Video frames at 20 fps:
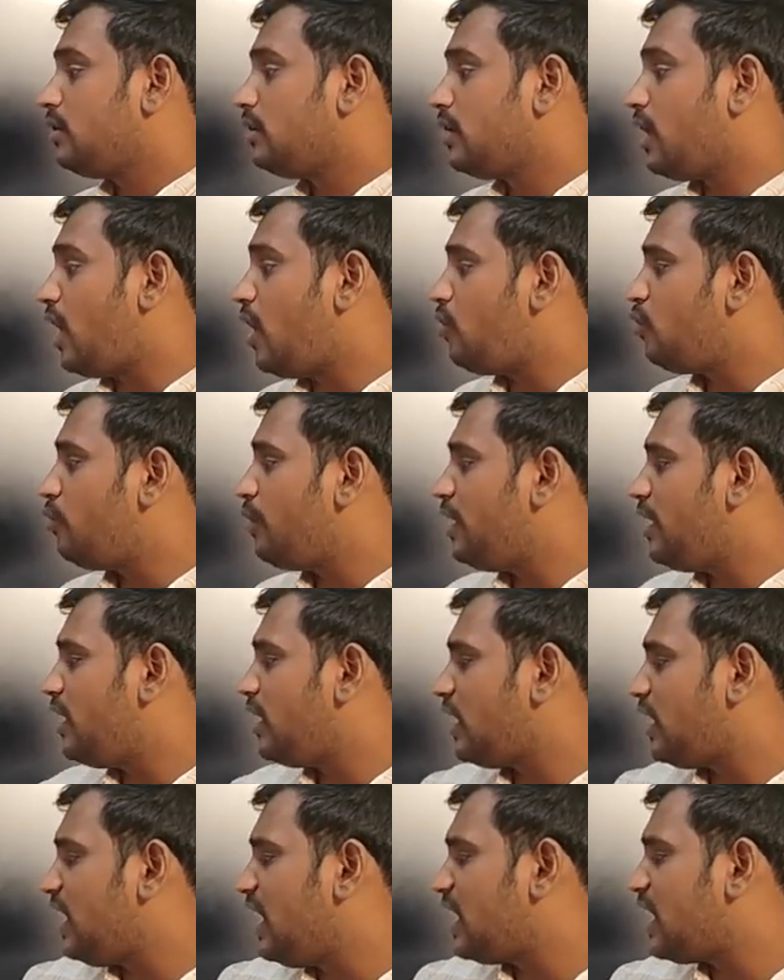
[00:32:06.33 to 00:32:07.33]
Now
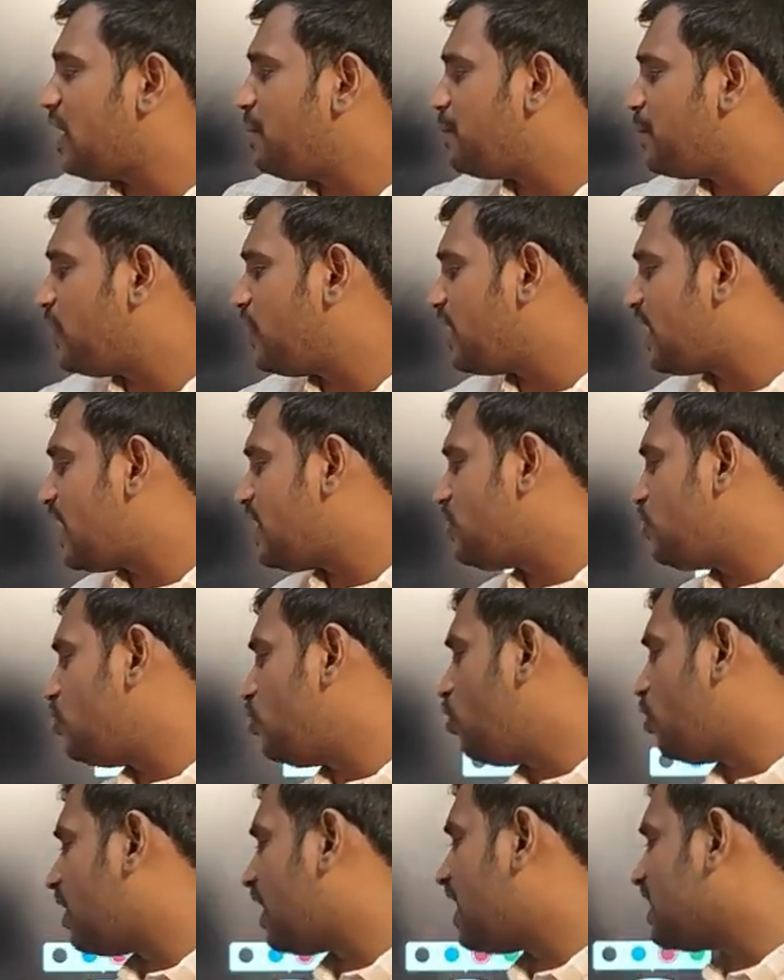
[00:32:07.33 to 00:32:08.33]
we recompute a
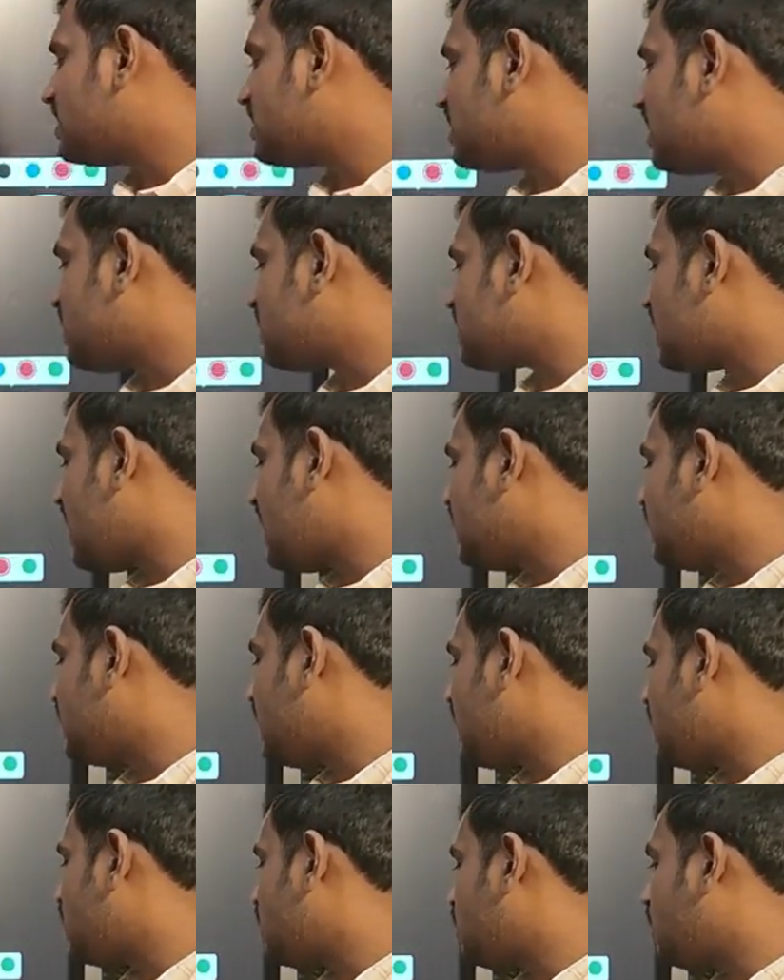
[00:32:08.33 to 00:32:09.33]
new clusters
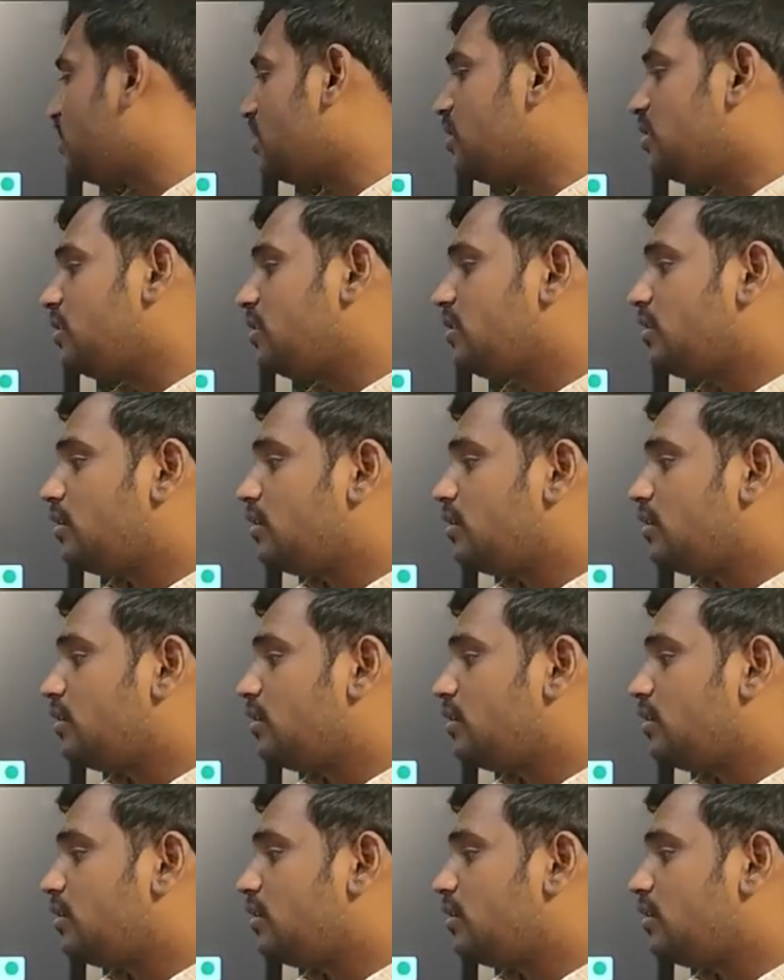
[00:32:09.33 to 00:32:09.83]
and then